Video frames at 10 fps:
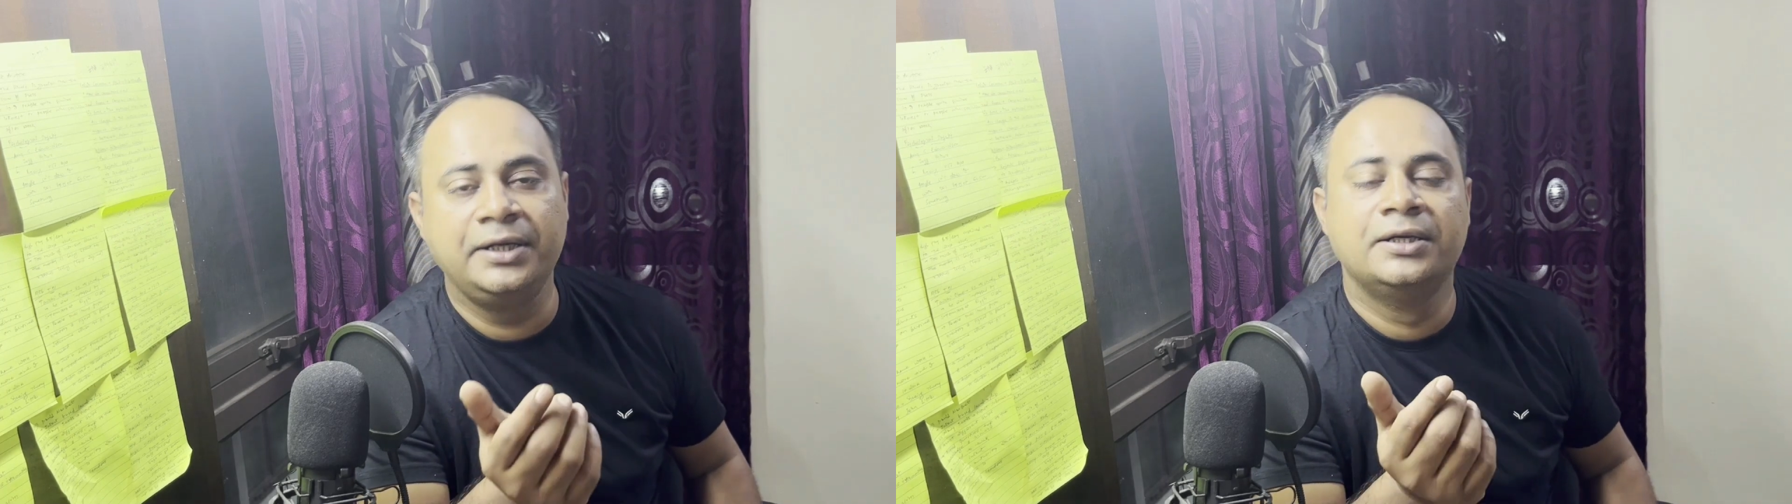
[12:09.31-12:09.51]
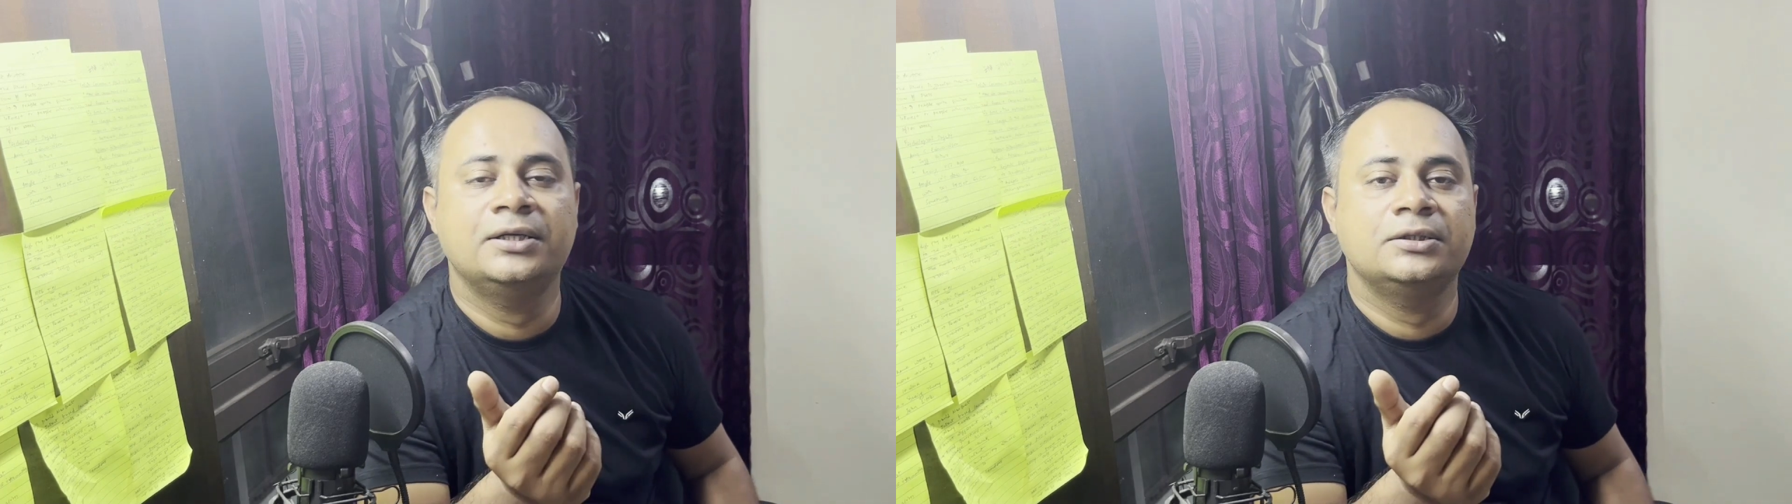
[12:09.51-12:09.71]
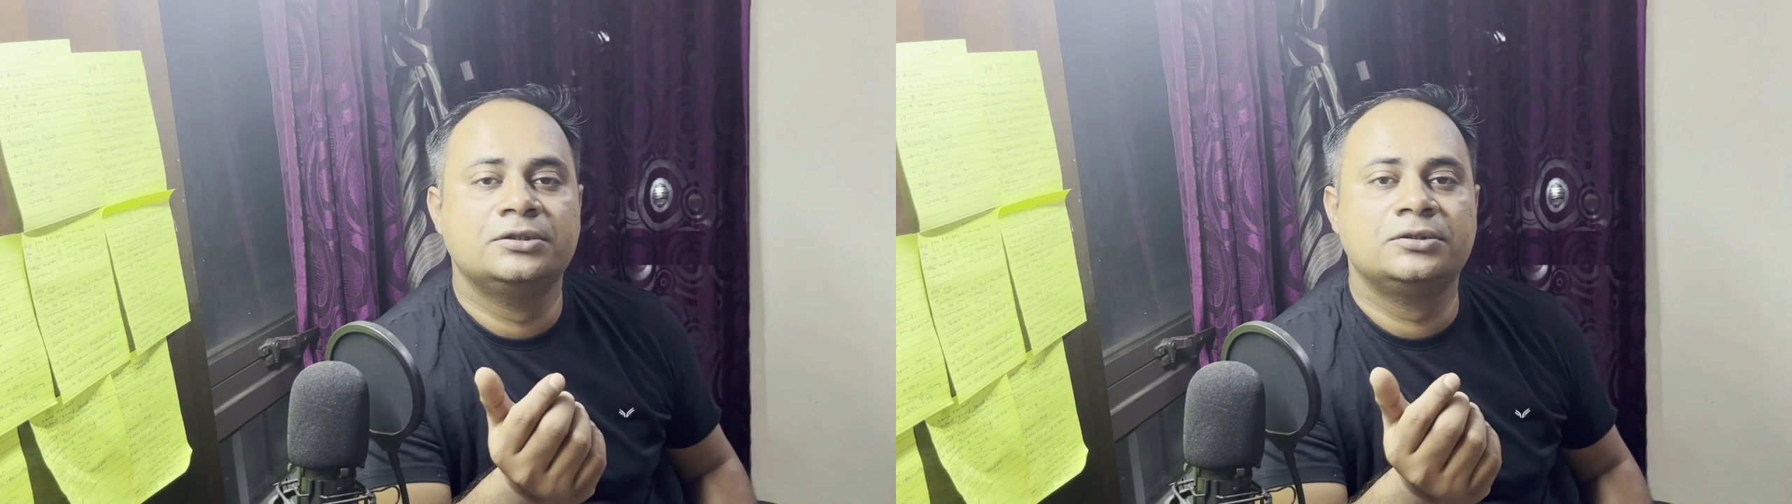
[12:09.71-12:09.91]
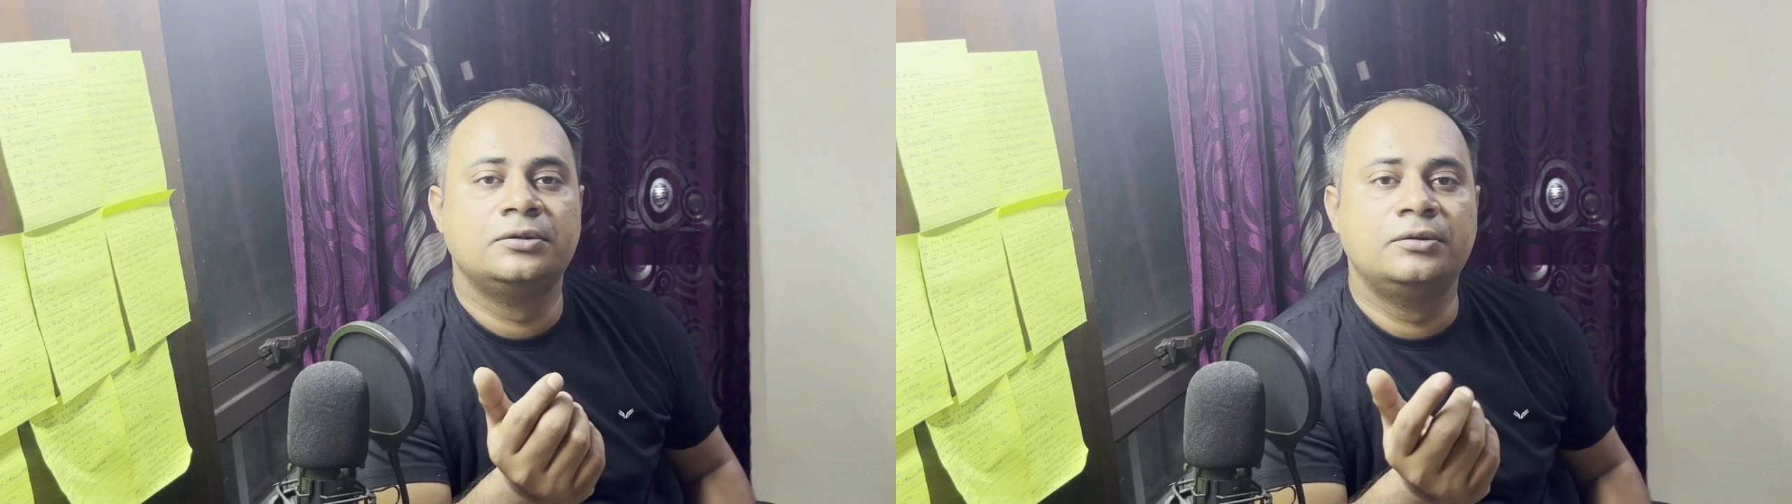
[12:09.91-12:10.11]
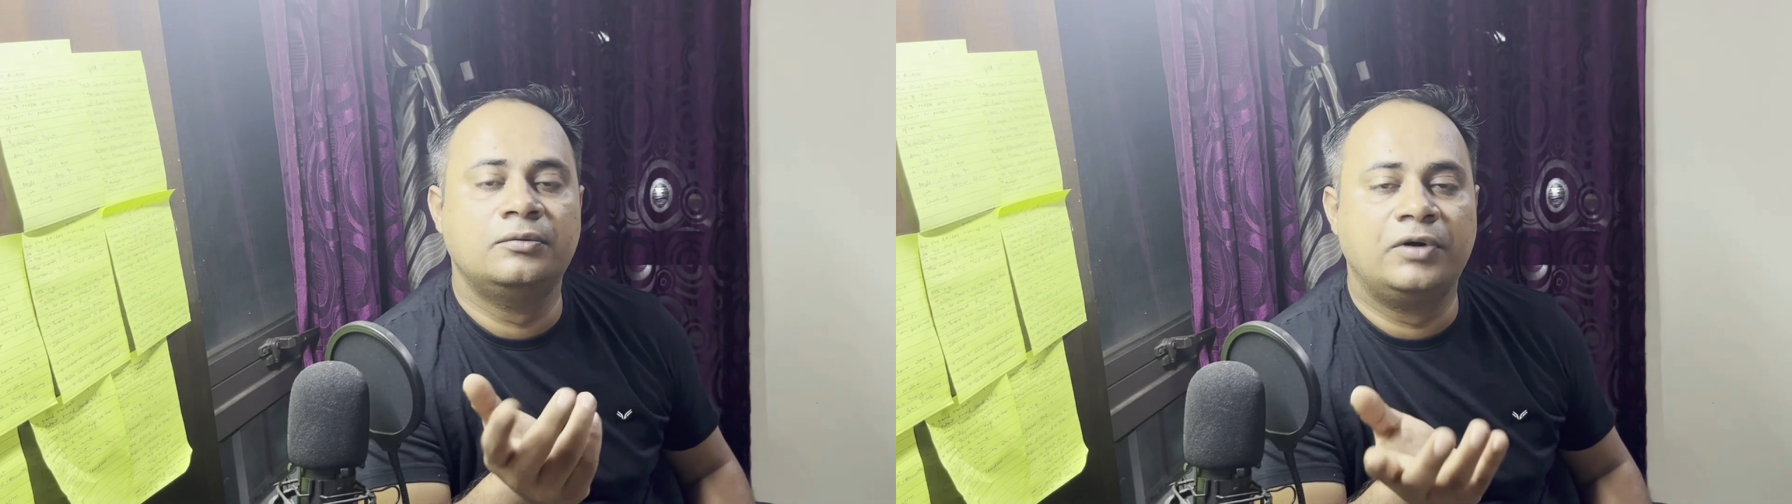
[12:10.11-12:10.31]
So
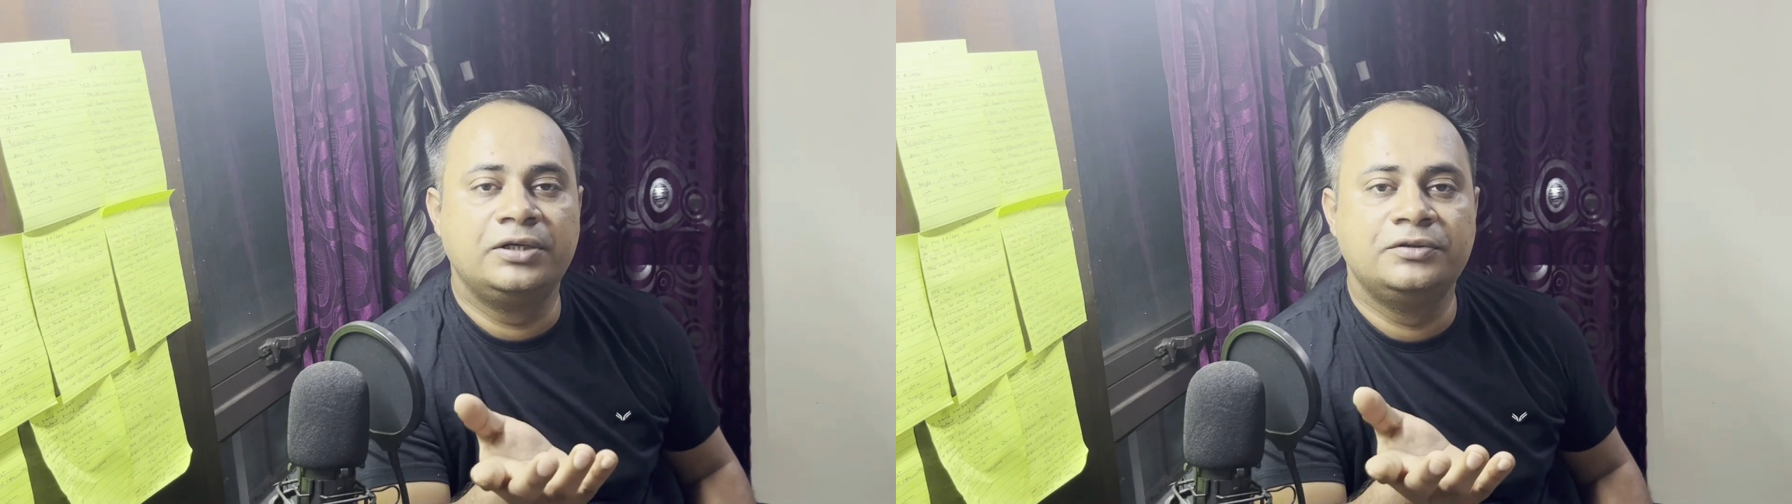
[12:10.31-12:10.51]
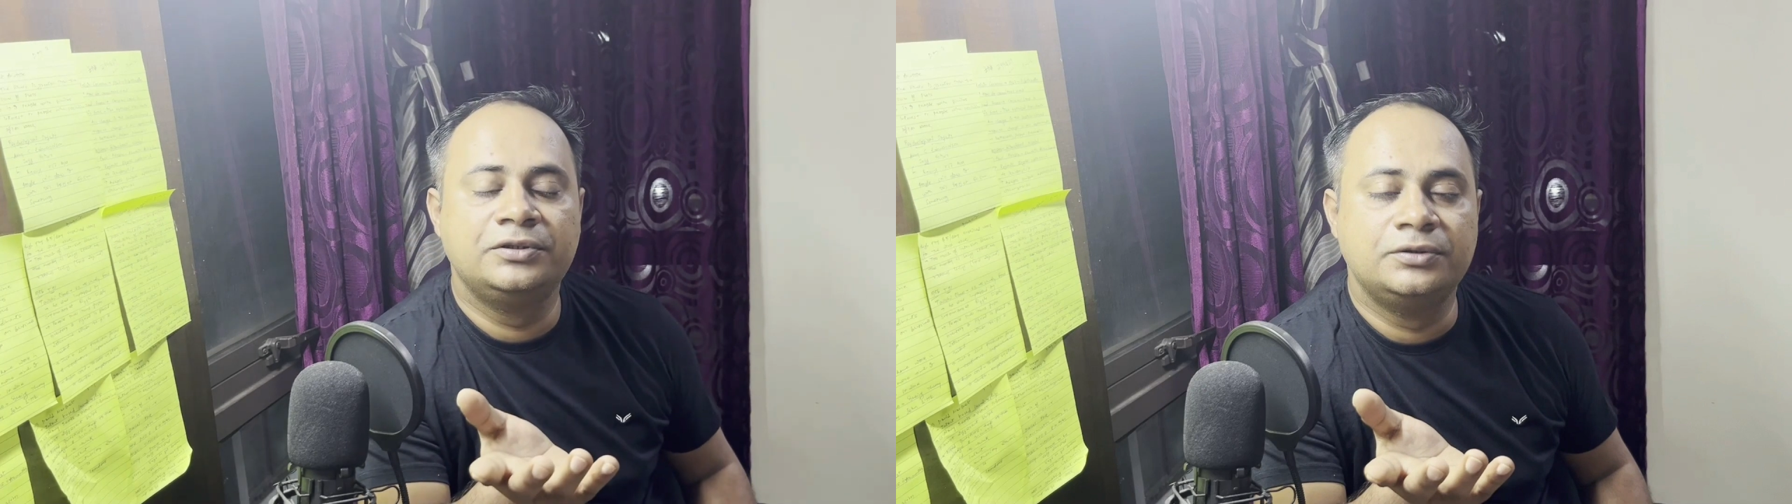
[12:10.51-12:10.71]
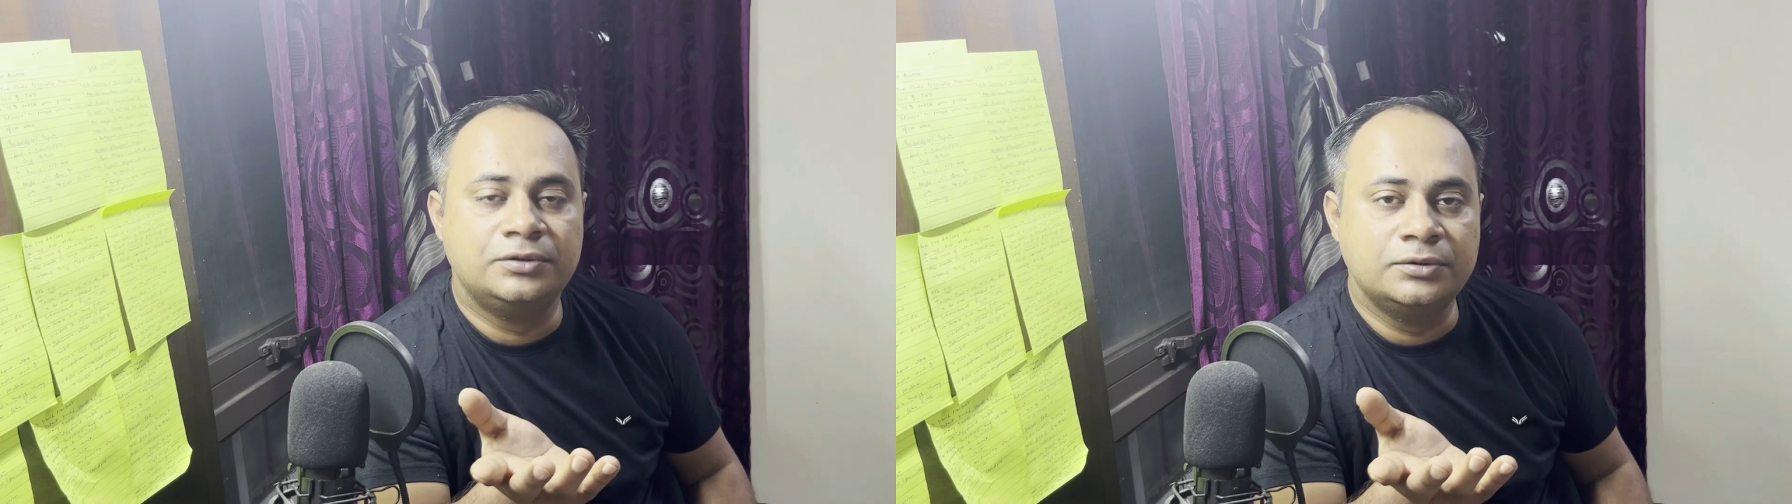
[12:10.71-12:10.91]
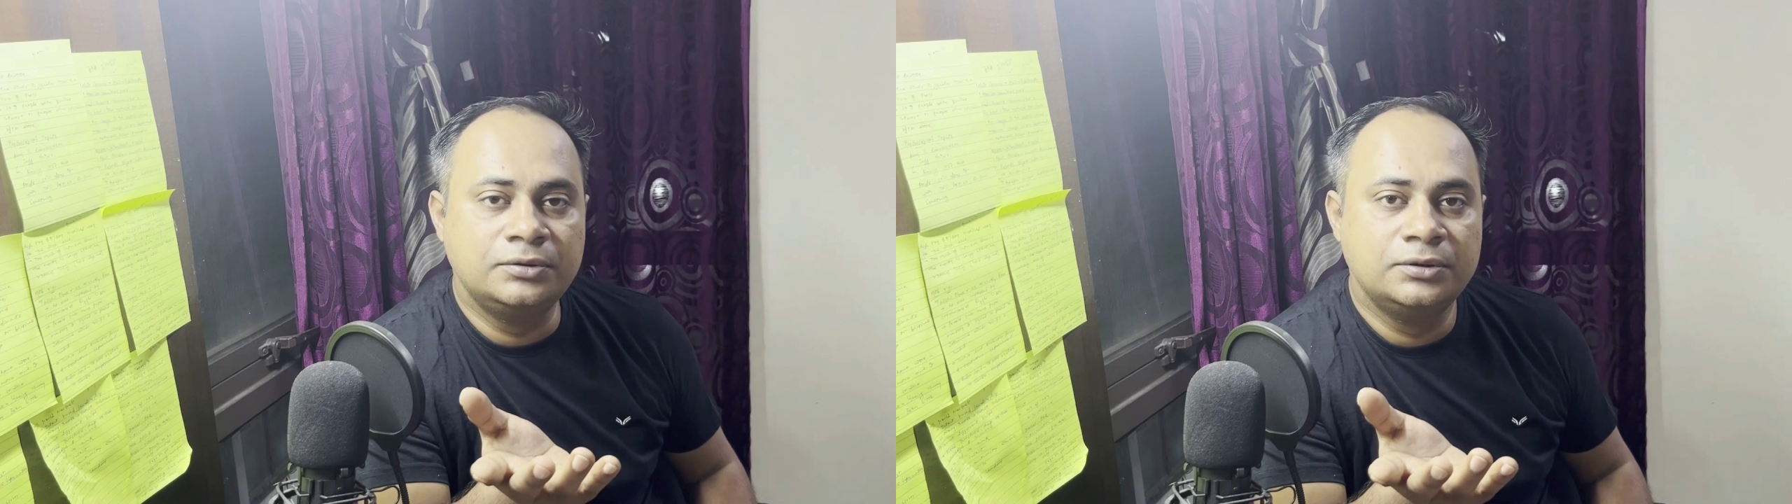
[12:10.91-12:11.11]
what we would do,